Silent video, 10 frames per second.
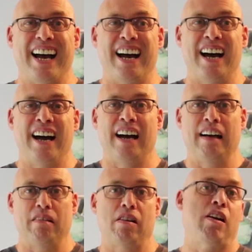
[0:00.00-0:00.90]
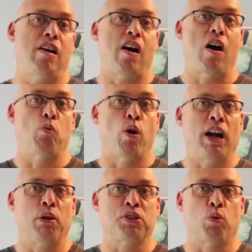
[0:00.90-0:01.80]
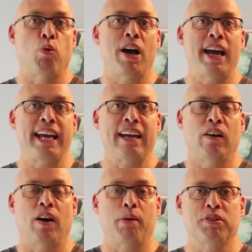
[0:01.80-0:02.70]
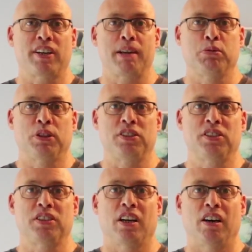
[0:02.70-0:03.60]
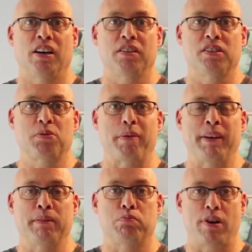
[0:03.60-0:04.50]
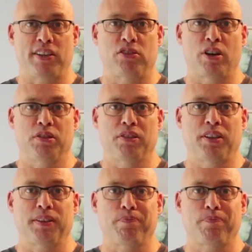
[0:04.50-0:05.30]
While I was away, I was able to start swimming breaststroke.